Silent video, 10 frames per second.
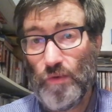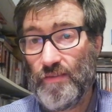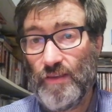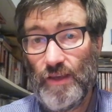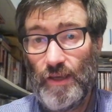we
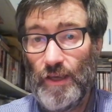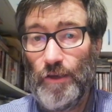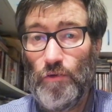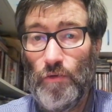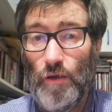see
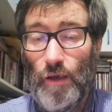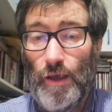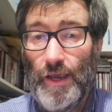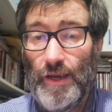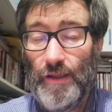you
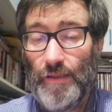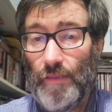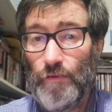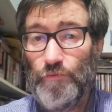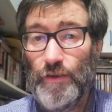in
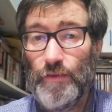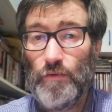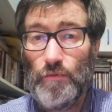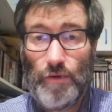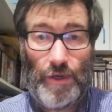another
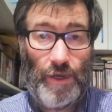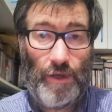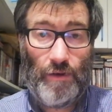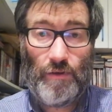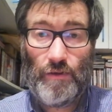video
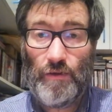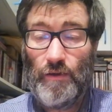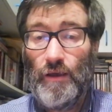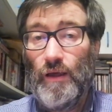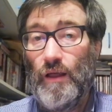in
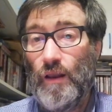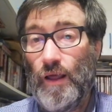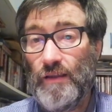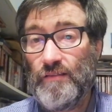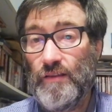the
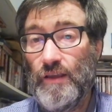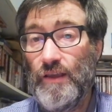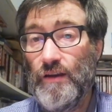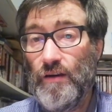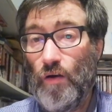last
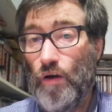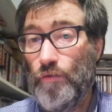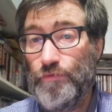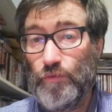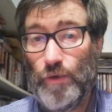year
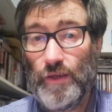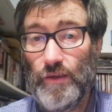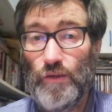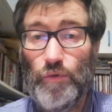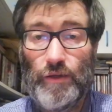of
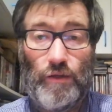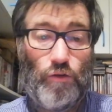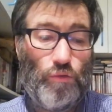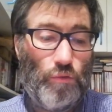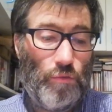
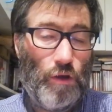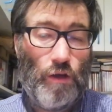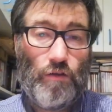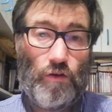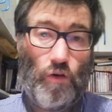2022.
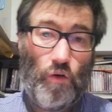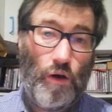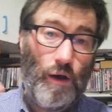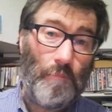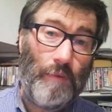So
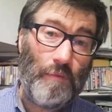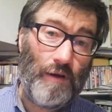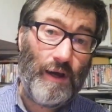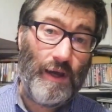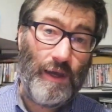bye
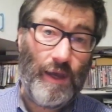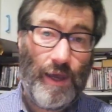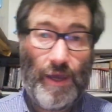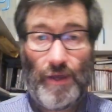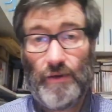bye
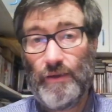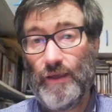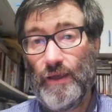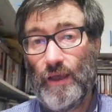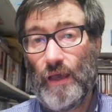and
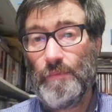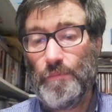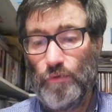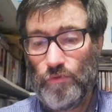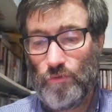
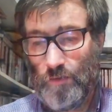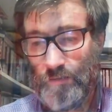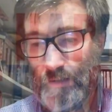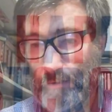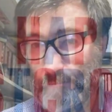happy post
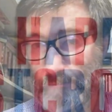crossing.